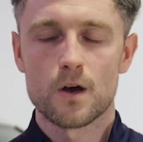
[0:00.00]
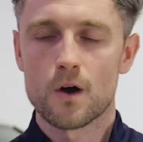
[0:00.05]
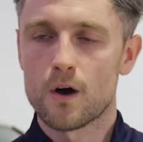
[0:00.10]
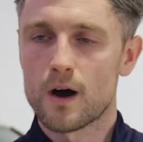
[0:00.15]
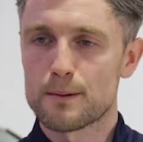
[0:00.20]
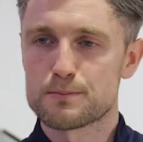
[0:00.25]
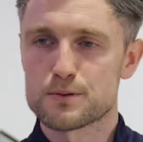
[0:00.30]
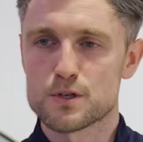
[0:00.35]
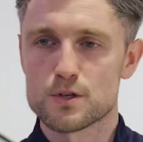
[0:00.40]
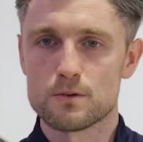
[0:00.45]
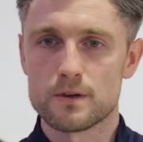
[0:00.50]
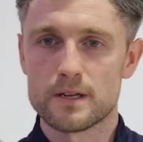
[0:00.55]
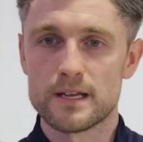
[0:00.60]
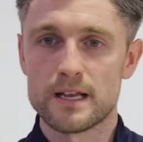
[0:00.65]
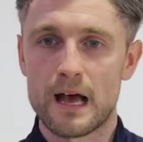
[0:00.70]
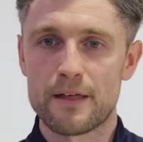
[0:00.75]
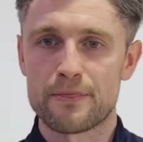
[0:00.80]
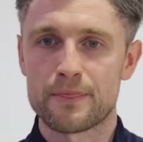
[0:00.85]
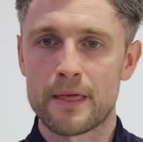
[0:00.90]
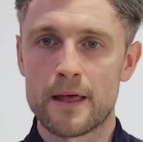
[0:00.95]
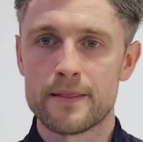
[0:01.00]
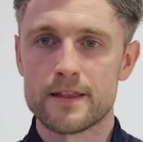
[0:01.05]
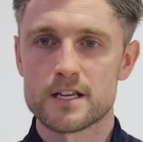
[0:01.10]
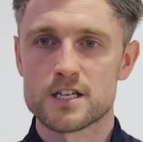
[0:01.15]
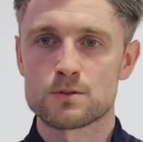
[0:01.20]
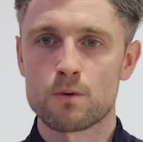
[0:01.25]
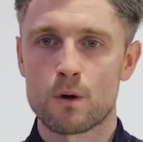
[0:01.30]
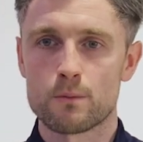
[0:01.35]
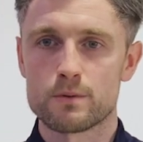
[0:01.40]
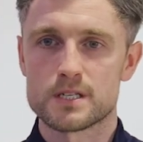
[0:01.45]
Oh, absolutely. And this
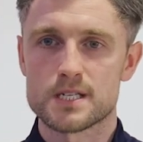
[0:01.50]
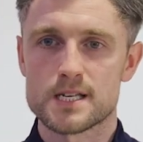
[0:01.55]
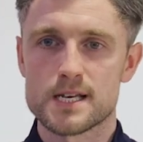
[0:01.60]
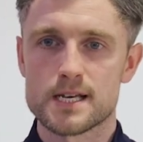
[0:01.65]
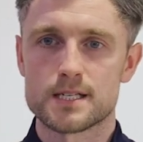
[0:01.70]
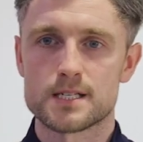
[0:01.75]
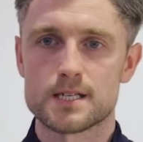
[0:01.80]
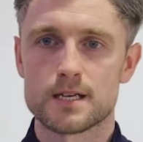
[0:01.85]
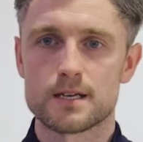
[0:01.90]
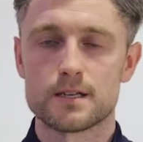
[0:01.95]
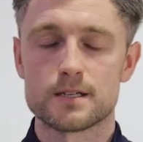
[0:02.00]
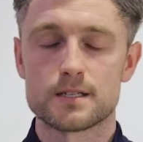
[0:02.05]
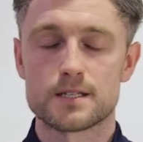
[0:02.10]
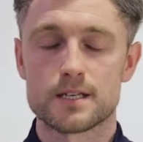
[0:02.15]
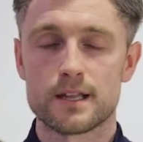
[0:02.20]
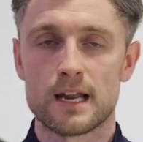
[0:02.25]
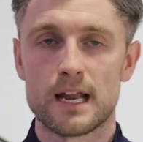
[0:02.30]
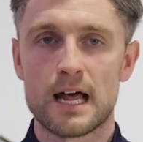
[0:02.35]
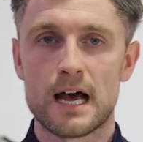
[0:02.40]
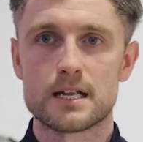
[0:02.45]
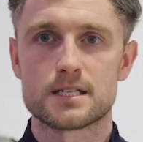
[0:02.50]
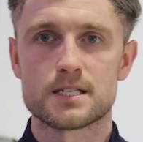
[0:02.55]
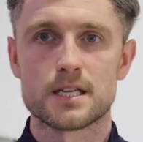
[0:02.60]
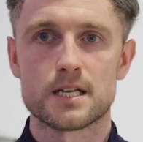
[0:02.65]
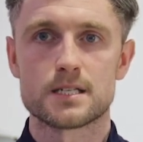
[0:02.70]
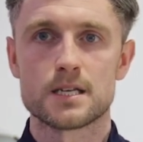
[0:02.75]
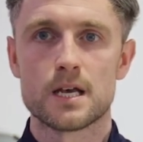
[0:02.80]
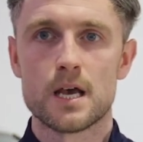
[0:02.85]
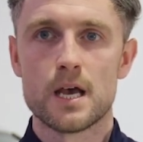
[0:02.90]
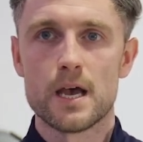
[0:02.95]
is what we say to the lads.
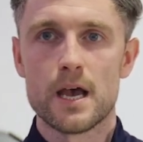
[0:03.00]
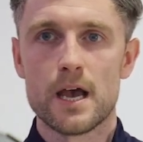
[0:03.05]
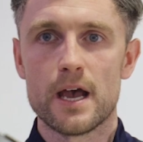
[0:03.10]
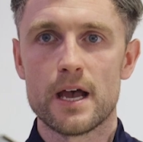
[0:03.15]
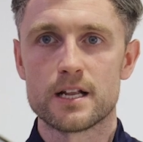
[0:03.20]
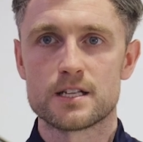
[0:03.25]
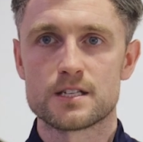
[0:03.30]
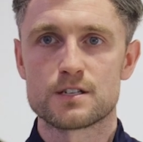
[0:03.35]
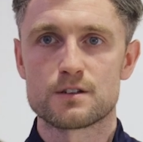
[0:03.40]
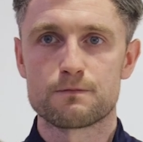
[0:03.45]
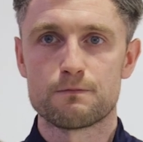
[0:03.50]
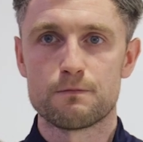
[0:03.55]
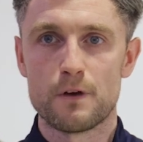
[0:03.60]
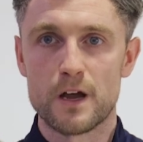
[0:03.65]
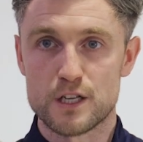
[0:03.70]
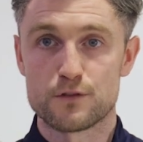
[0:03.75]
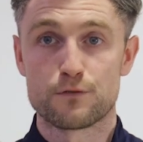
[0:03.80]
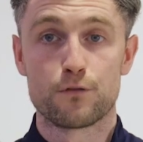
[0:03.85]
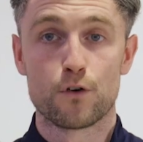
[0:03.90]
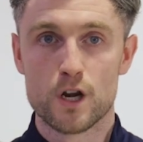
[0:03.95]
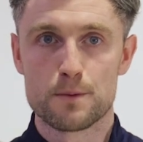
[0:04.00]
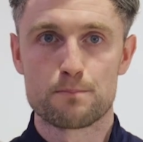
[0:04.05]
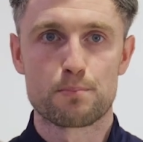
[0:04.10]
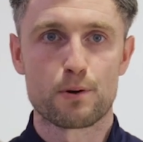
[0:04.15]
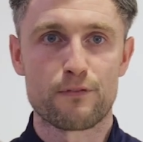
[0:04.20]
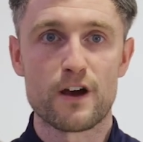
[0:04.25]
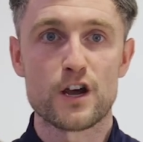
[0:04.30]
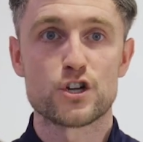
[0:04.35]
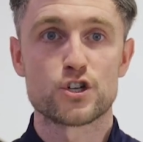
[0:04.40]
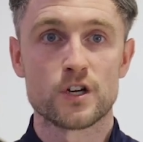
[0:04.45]
It's fully
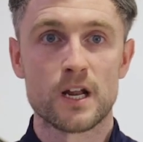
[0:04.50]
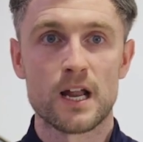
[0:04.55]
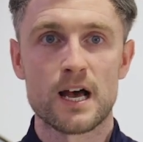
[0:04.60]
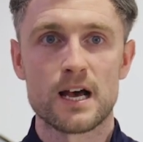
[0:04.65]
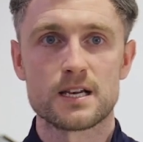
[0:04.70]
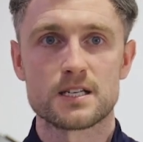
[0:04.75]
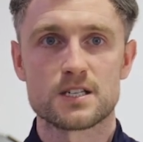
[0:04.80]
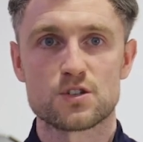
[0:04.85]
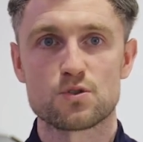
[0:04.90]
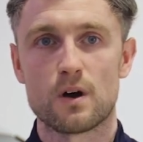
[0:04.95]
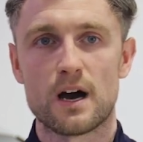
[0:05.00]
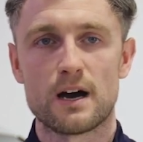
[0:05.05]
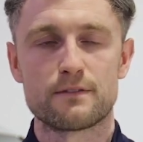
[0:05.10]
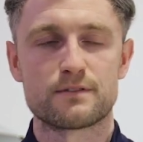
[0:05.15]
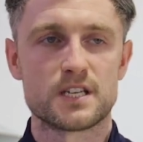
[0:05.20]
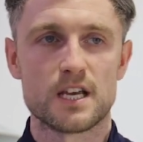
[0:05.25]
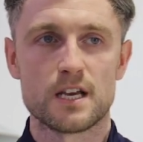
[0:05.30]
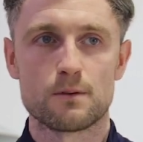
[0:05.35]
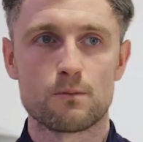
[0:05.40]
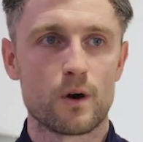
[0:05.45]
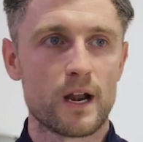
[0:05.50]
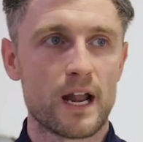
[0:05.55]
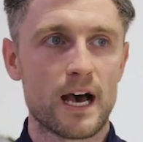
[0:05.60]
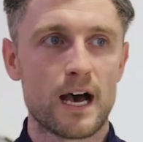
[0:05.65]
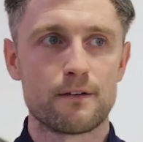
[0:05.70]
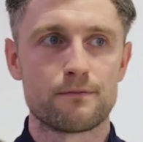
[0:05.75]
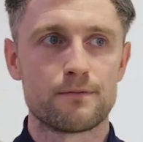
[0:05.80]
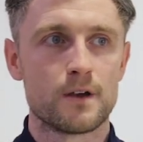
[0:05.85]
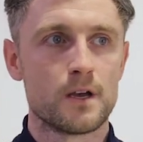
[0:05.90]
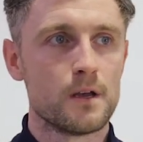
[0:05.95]
professionalised. So I've taken what
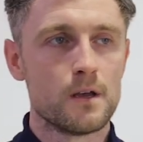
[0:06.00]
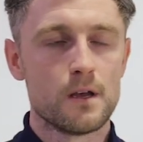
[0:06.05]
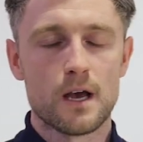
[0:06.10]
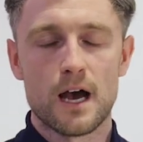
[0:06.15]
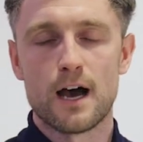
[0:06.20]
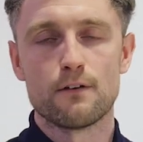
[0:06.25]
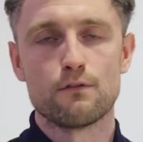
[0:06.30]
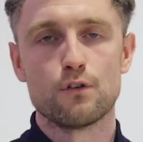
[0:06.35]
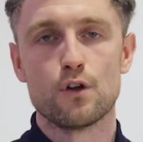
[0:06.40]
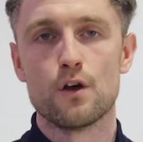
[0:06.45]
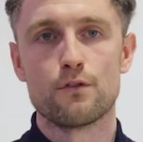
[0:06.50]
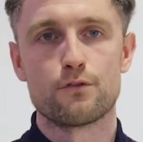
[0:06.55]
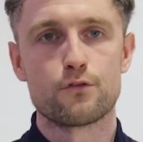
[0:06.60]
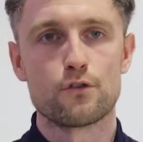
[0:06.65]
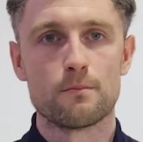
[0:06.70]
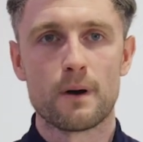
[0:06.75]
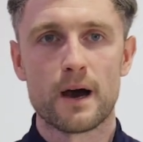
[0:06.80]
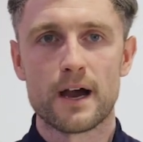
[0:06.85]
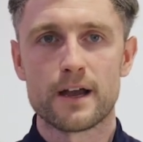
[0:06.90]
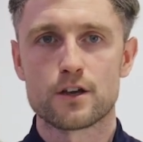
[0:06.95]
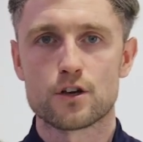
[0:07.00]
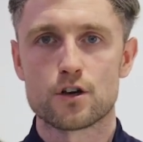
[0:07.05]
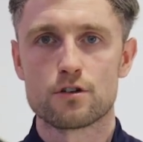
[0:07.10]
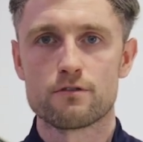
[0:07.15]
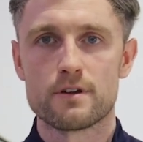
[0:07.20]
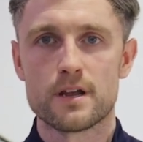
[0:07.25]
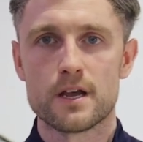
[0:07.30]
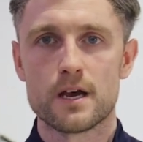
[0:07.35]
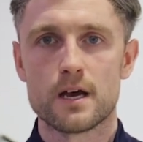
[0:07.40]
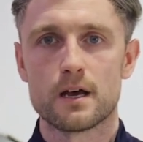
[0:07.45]
I've learned through my
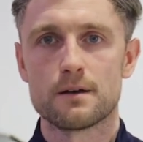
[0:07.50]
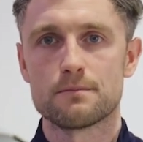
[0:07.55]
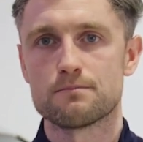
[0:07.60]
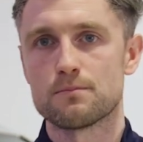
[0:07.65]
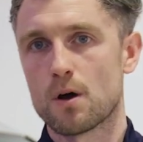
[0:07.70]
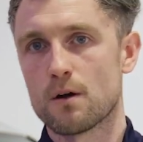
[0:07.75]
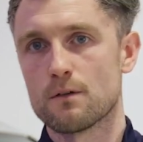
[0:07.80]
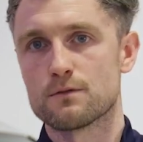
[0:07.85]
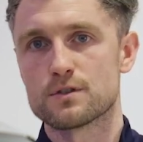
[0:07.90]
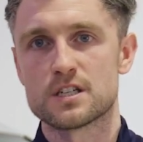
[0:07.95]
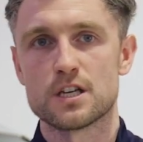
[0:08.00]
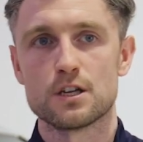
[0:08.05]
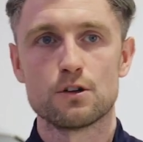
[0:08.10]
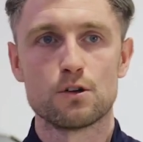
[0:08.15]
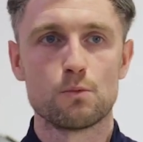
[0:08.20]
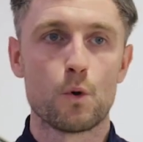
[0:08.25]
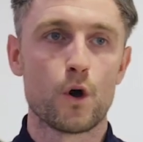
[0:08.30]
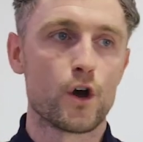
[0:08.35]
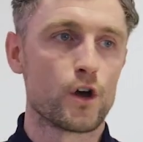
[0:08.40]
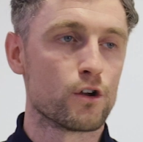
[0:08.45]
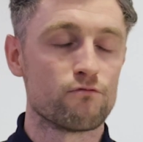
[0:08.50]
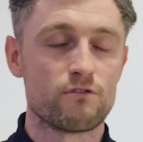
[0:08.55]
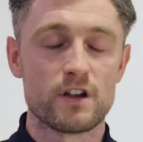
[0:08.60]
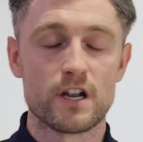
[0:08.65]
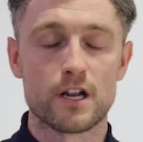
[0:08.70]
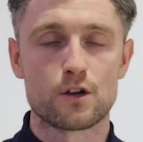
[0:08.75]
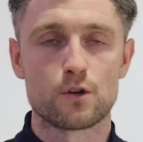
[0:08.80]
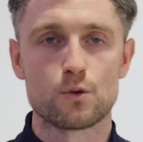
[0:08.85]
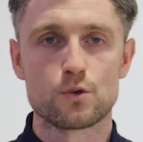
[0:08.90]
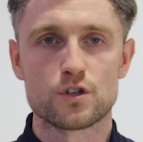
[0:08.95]
career, obviously worked
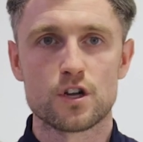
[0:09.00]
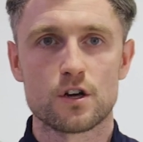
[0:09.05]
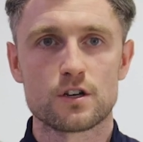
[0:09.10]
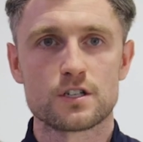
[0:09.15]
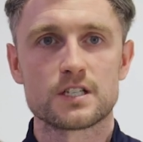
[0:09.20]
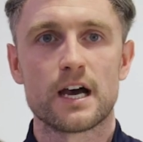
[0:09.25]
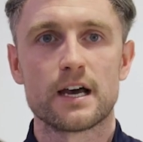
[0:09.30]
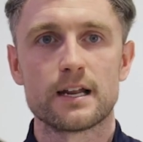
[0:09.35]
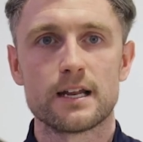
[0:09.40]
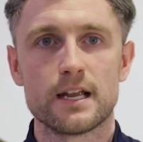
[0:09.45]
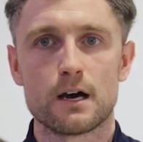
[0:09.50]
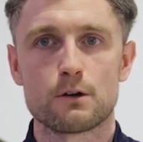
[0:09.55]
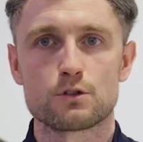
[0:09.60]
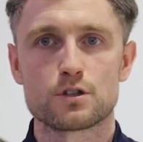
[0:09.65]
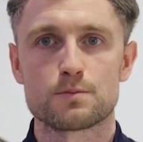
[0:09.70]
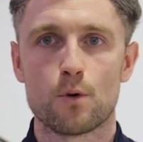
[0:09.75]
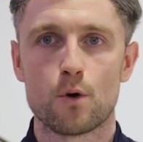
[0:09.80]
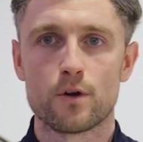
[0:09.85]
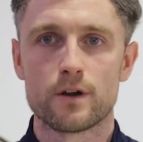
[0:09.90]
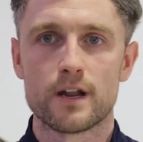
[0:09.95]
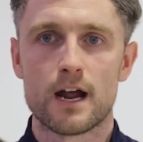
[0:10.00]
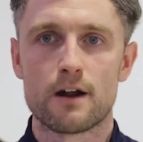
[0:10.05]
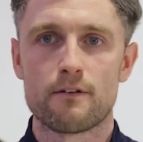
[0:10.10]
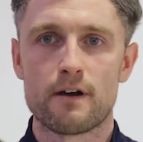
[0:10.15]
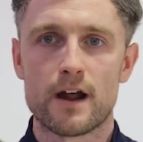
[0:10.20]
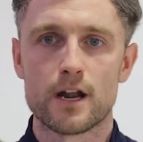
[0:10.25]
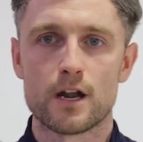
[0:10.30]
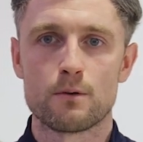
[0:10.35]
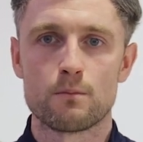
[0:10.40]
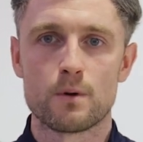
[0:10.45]
really close alongside Lee, our sport
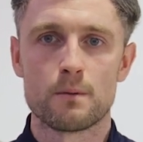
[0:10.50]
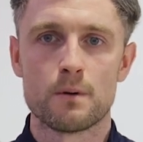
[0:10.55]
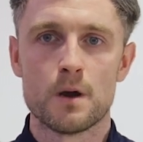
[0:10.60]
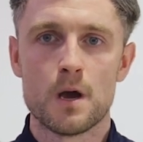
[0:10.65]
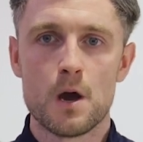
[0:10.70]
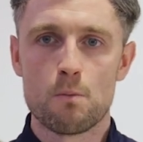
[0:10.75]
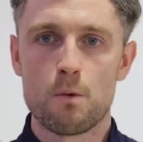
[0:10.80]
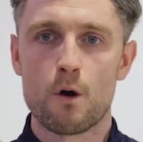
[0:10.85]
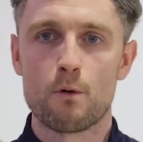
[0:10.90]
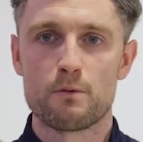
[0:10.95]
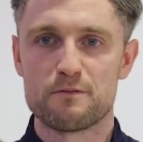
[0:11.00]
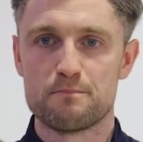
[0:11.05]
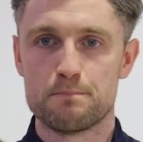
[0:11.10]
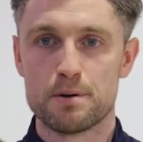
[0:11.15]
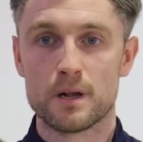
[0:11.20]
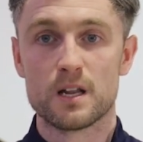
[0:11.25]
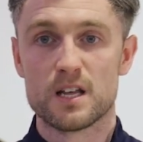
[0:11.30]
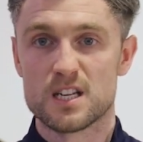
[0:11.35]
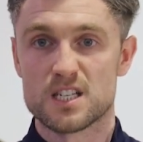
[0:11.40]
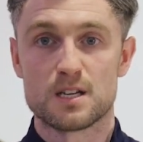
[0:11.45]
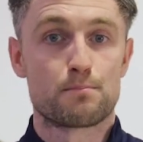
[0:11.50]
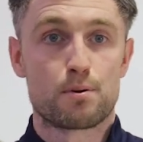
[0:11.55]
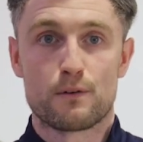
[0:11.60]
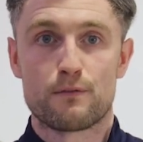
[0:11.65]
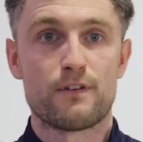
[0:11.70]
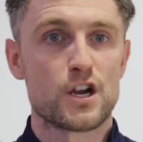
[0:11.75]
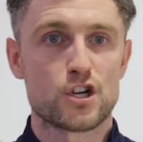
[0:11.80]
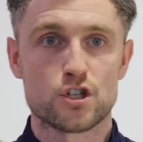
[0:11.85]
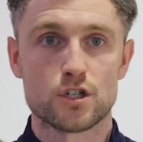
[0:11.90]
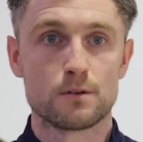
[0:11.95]
director, and what we've built is a
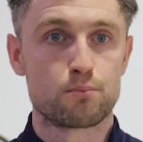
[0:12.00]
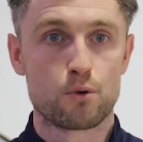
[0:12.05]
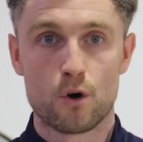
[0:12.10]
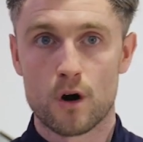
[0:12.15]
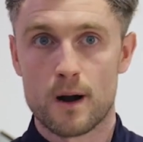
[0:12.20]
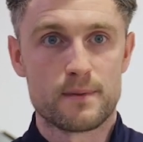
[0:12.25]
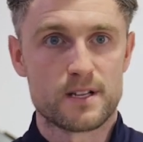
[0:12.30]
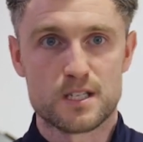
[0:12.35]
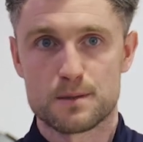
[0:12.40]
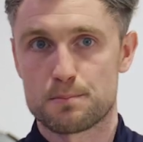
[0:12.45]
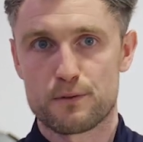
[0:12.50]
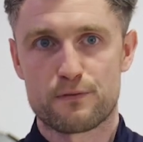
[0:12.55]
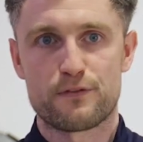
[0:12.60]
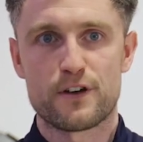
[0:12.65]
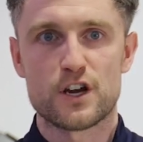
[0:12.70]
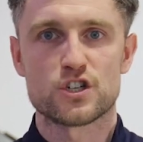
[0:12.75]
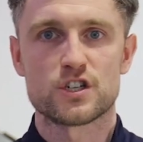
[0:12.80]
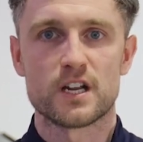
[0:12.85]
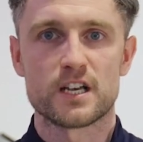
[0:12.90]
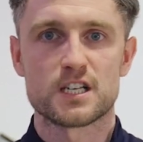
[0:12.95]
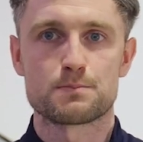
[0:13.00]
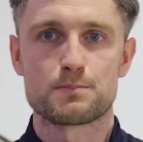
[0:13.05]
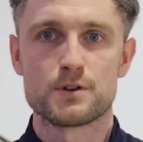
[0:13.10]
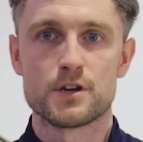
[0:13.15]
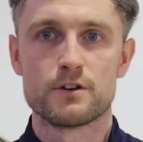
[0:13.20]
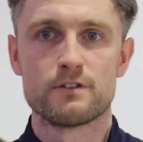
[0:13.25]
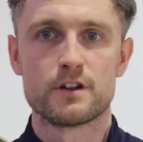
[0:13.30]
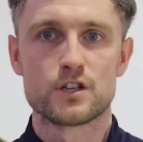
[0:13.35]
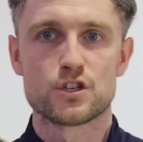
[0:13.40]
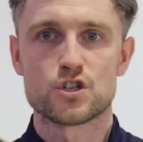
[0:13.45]
professional program. It's a professional
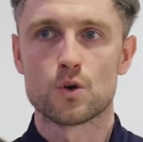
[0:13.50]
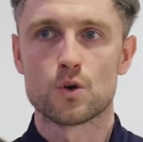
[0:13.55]
experience,